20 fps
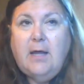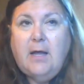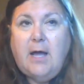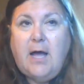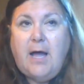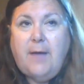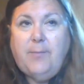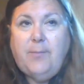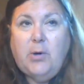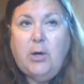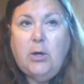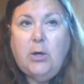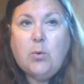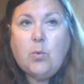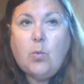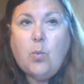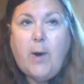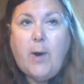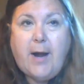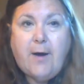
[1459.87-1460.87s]
I put,
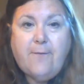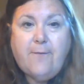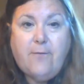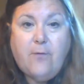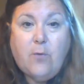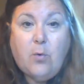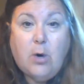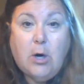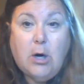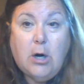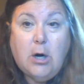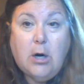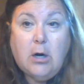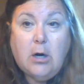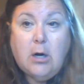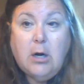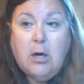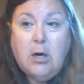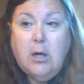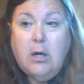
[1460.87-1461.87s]

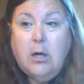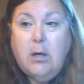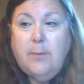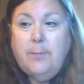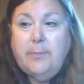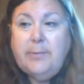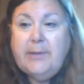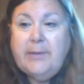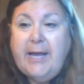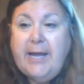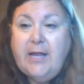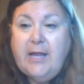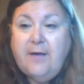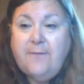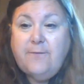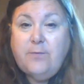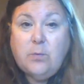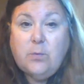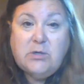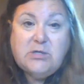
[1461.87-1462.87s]
wherefore
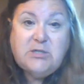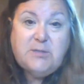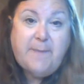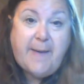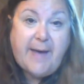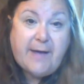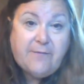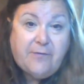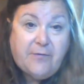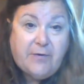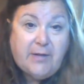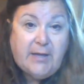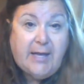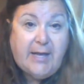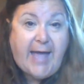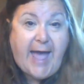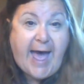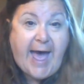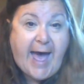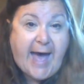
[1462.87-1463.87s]
plaintiff
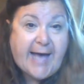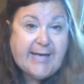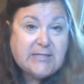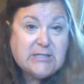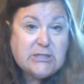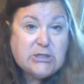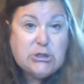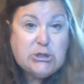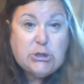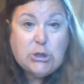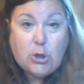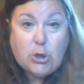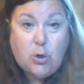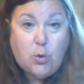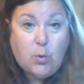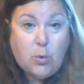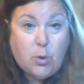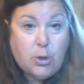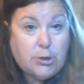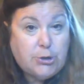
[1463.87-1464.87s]
respectfully asks the
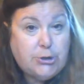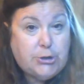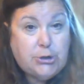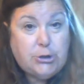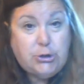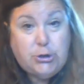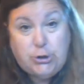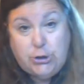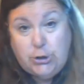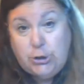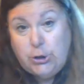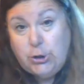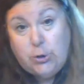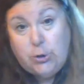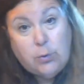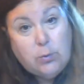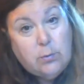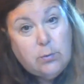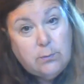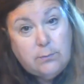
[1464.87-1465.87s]
court to.